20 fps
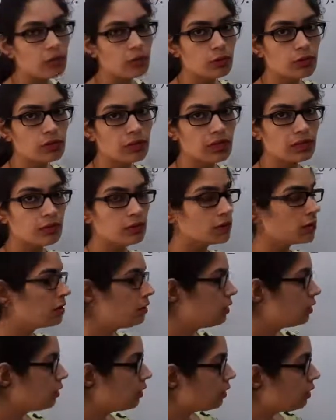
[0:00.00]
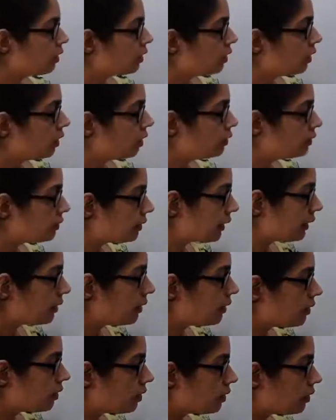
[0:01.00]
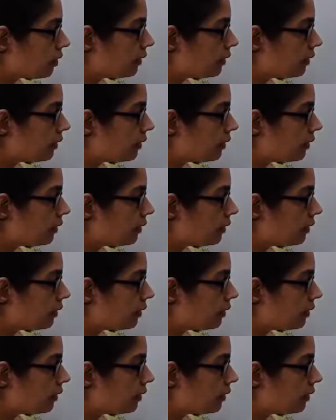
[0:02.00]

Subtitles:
to just think